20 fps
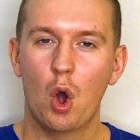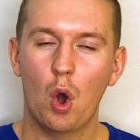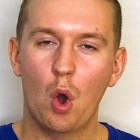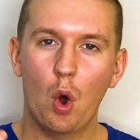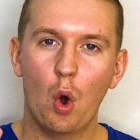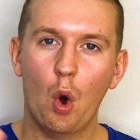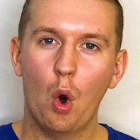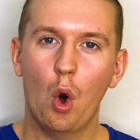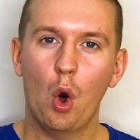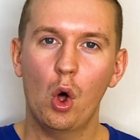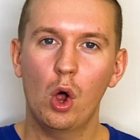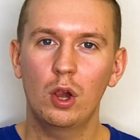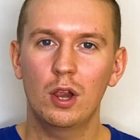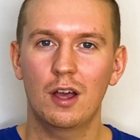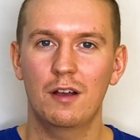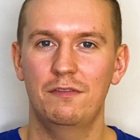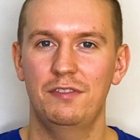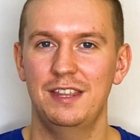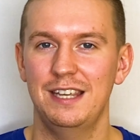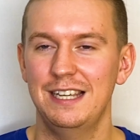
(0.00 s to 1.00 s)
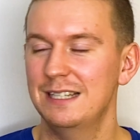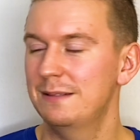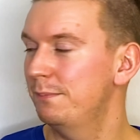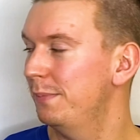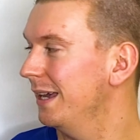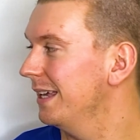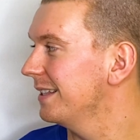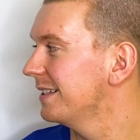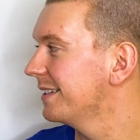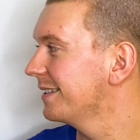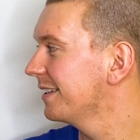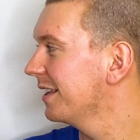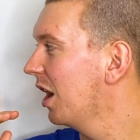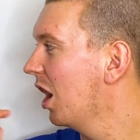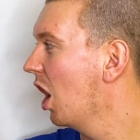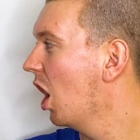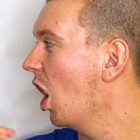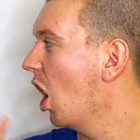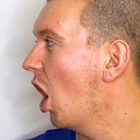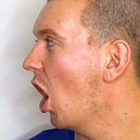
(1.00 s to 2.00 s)
All of these bits
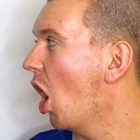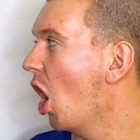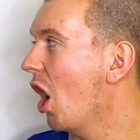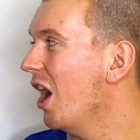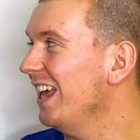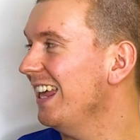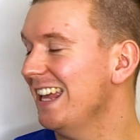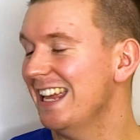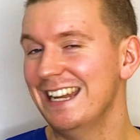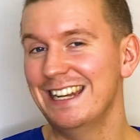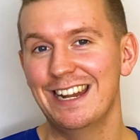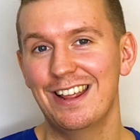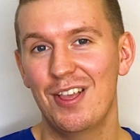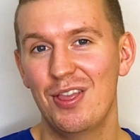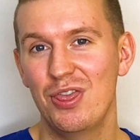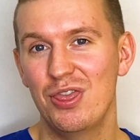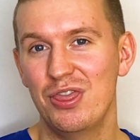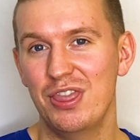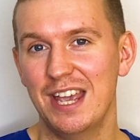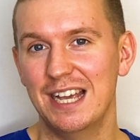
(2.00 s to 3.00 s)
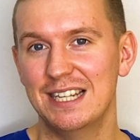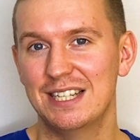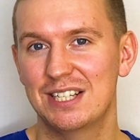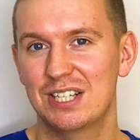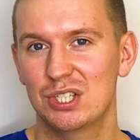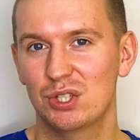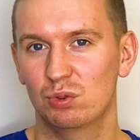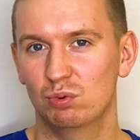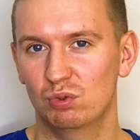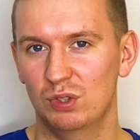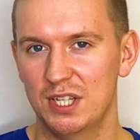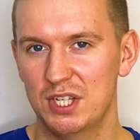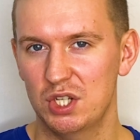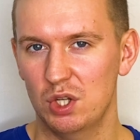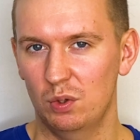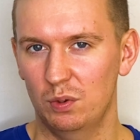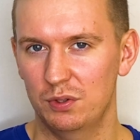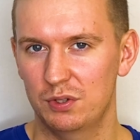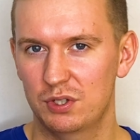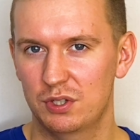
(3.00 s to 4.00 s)
are in this
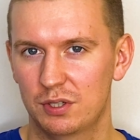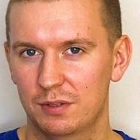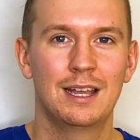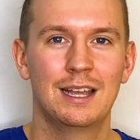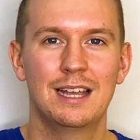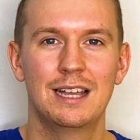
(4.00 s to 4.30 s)
result.